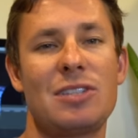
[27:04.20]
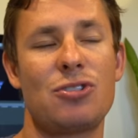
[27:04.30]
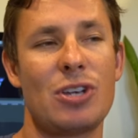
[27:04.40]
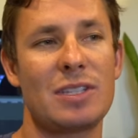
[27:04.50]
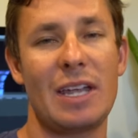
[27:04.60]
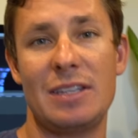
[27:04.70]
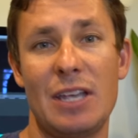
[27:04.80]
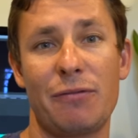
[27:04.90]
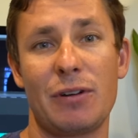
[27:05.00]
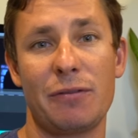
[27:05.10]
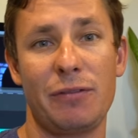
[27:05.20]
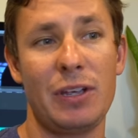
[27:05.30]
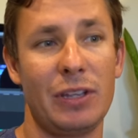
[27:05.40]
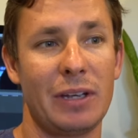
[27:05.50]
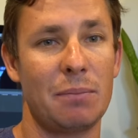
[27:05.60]
it's just a different
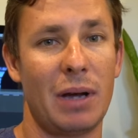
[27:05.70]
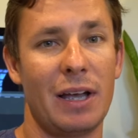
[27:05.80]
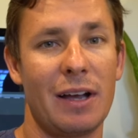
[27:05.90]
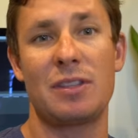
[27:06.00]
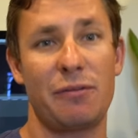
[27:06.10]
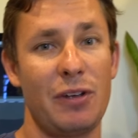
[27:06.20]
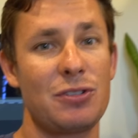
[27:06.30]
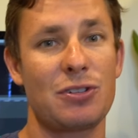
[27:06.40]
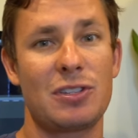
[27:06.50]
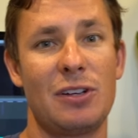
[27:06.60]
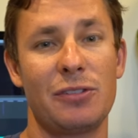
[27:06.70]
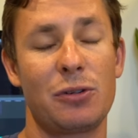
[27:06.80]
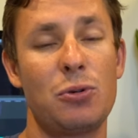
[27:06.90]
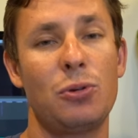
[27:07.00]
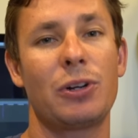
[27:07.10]
feeling. But the fins are still in
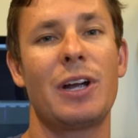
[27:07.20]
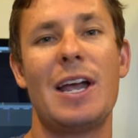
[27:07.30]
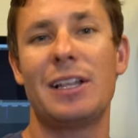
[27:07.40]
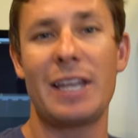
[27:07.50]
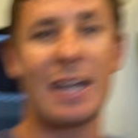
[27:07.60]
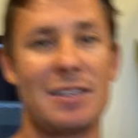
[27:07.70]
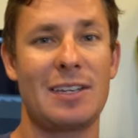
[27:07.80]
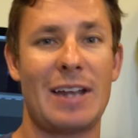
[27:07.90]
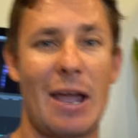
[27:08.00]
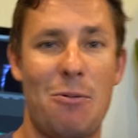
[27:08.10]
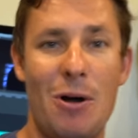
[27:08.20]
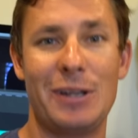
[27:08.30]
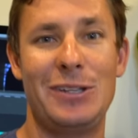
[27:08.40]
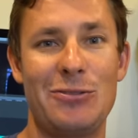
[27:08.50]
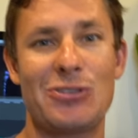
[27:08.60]
the cooler. Like I said, I
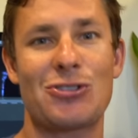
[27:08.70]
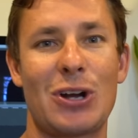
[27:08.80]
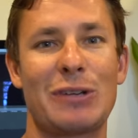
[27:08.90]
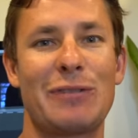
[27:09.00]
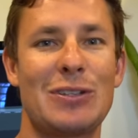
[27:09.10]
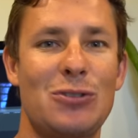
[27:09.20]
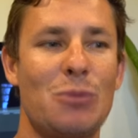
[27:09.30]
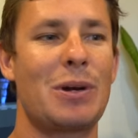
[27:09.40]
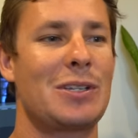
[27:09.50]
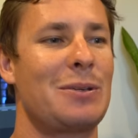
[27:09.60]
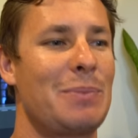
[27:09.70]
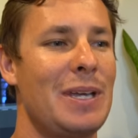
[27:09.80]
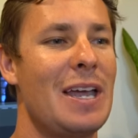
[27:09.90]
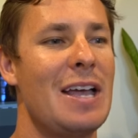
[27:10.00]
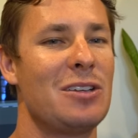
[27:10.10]
want to do a shark fin soup
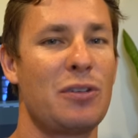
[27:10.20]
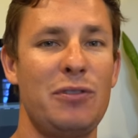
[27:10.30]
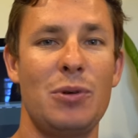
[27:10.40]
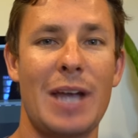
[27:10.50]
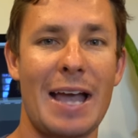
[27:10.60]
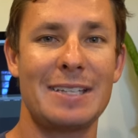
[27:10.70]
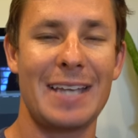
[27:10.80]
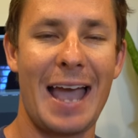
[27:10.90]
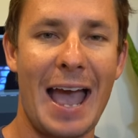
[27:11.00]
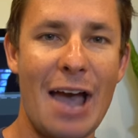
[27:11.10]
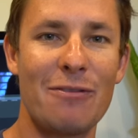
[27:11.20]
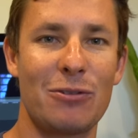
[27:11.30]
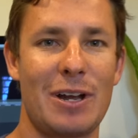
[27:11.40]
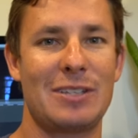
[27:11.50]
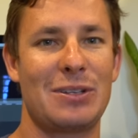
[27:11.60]
recipe, so if you guys have
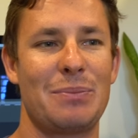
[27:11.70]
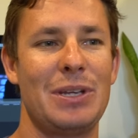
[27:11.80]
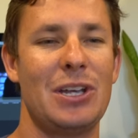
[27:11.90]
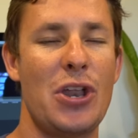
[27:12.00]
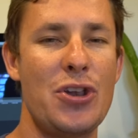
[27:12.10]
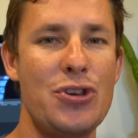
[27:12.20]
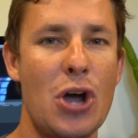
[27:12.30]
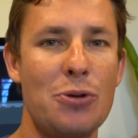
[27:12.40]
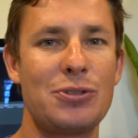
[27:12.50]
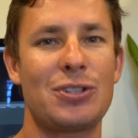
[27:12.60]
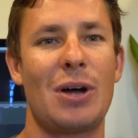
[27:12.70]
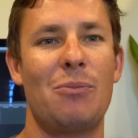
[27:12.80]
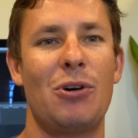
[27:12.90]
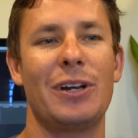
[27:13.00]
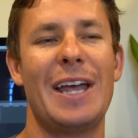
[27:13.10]
a recipe, know
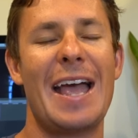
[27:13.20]
someone,